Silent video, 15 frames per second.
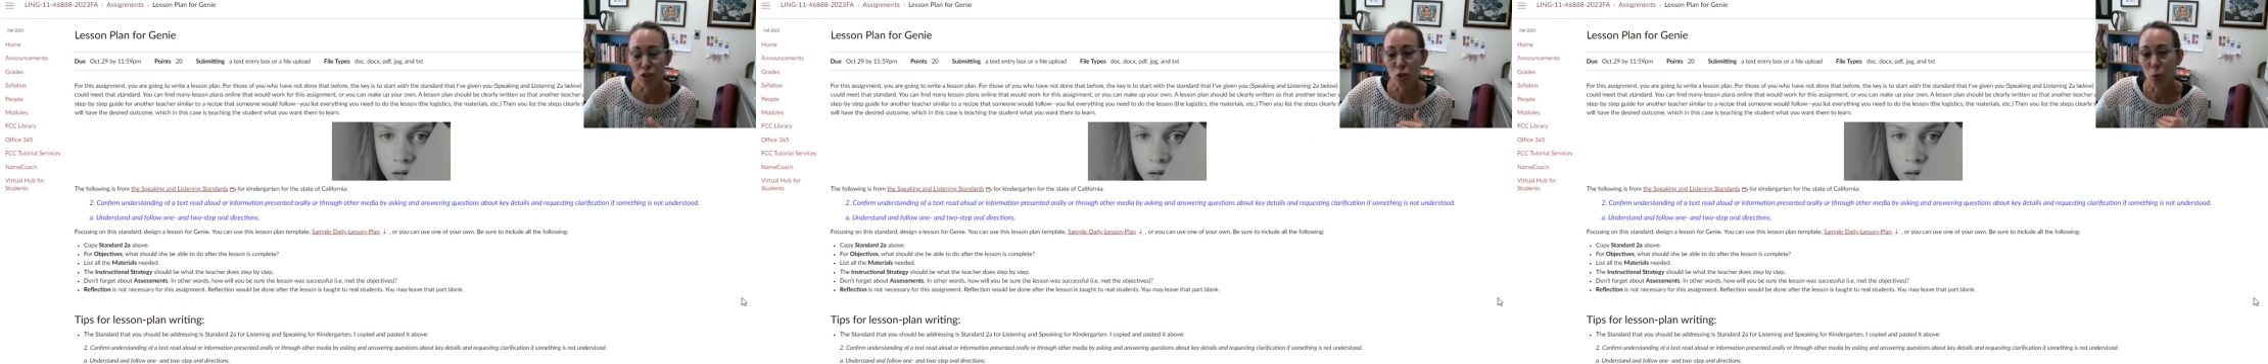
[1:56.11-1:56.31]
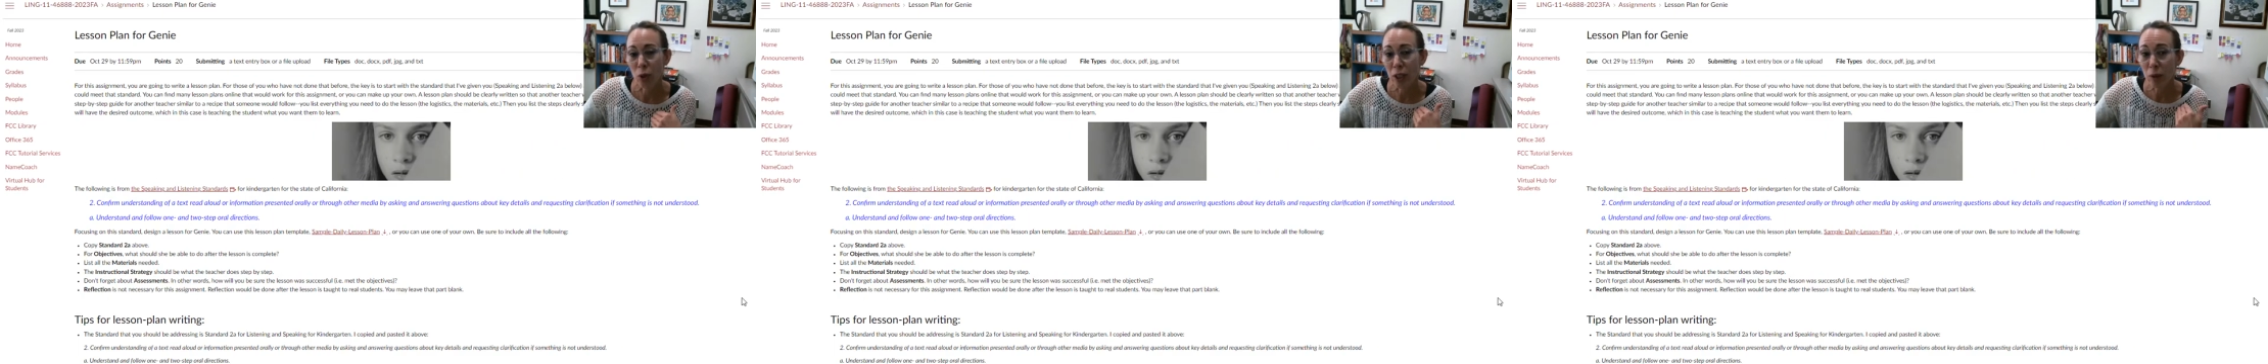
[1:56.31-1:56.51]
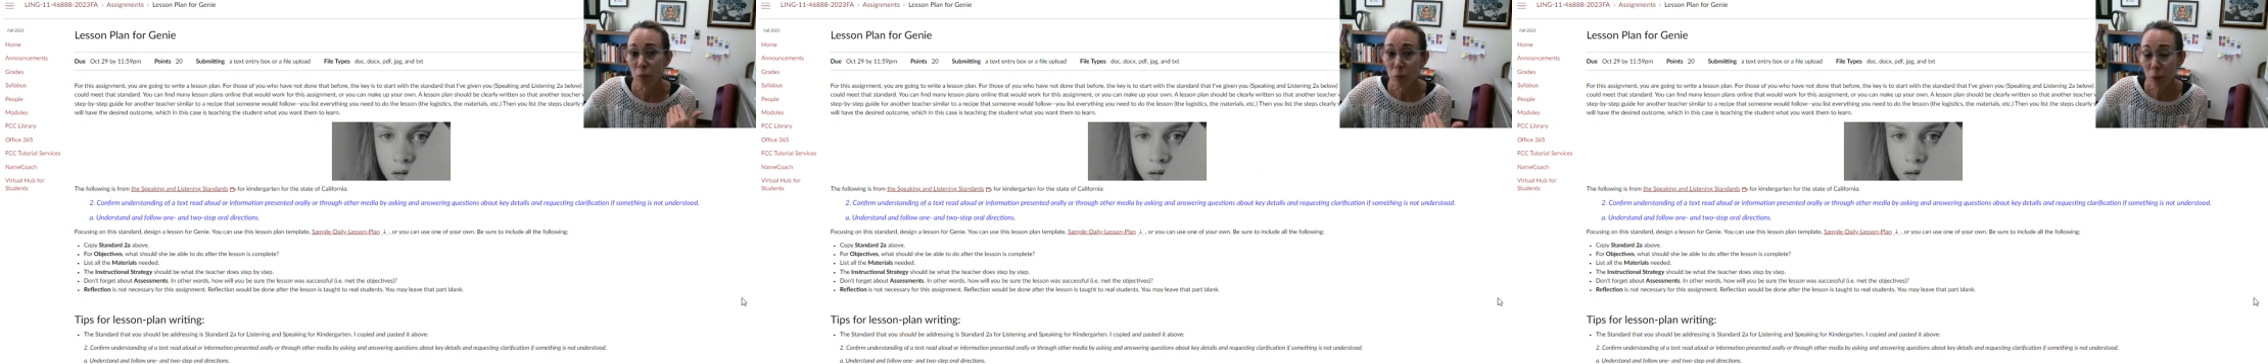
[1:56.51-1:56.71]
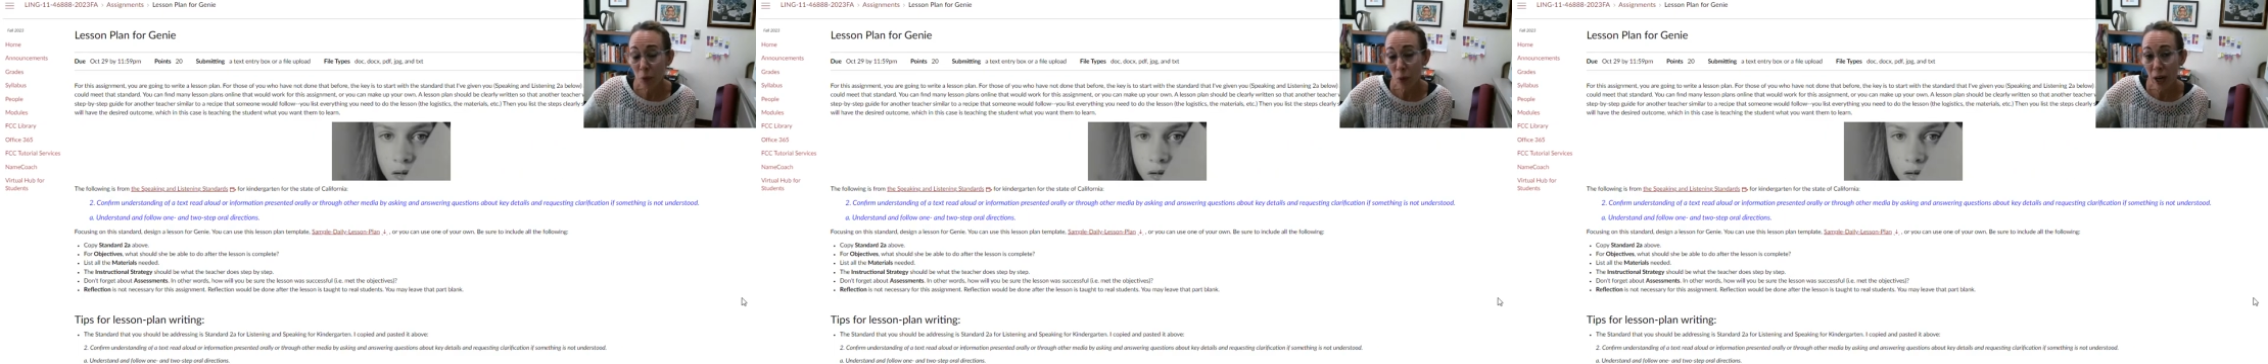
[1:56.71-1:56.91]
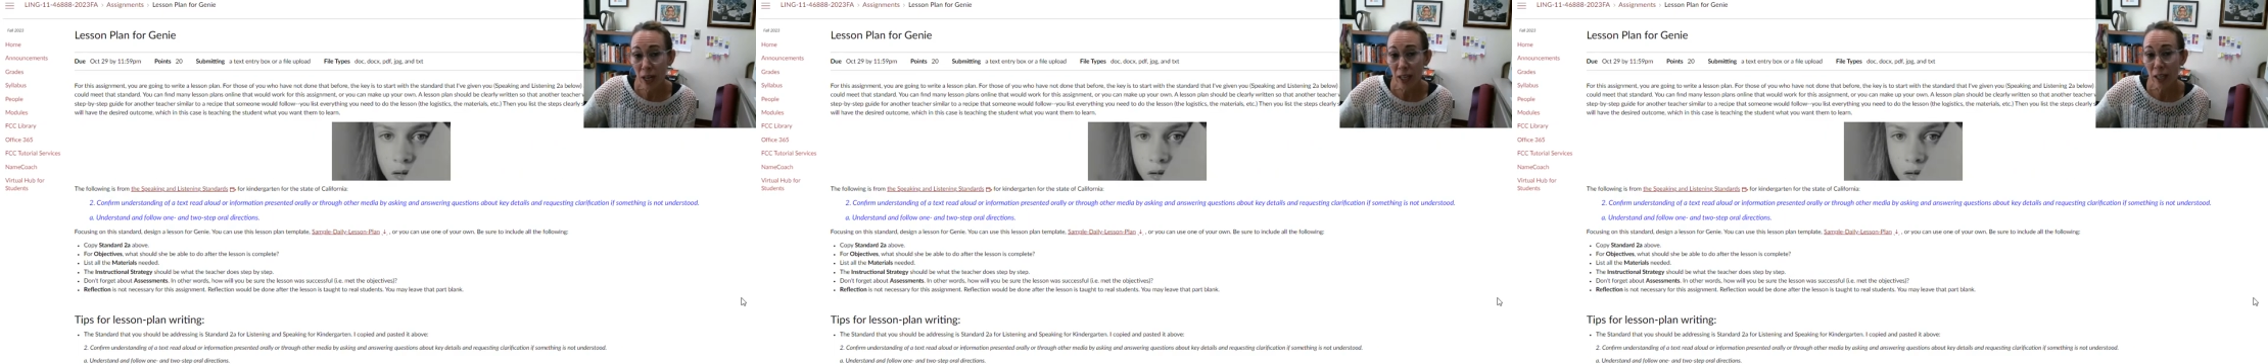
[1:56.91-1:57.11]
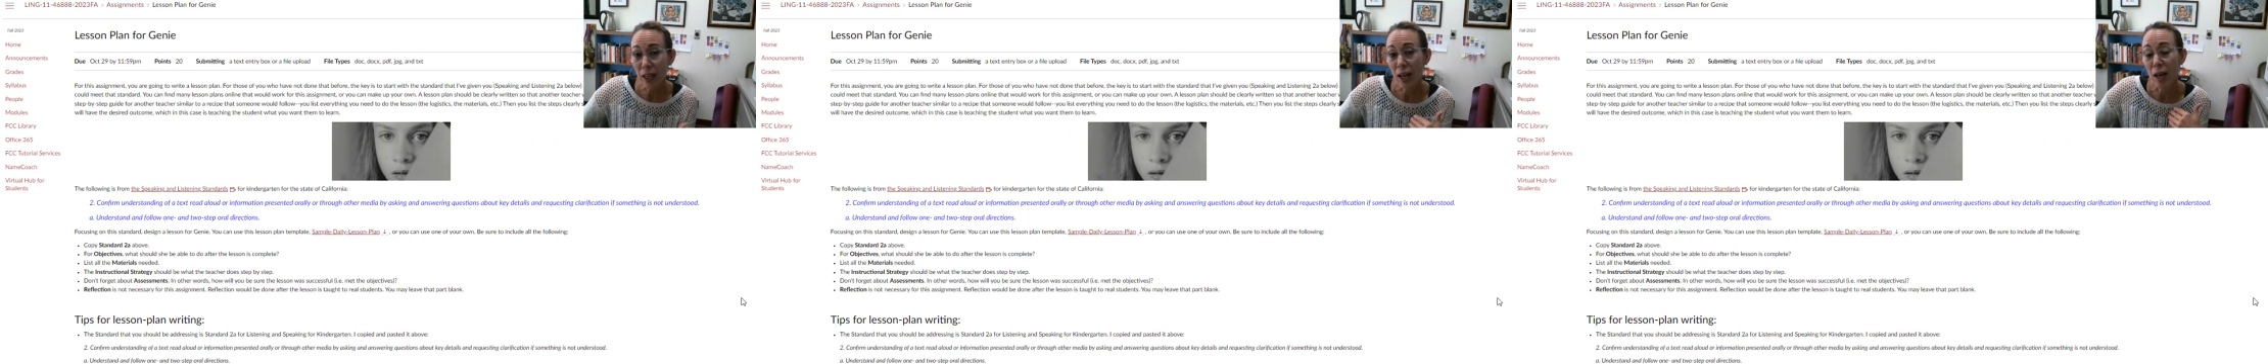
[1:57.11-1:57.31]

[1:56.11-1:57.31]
So we're going to be writing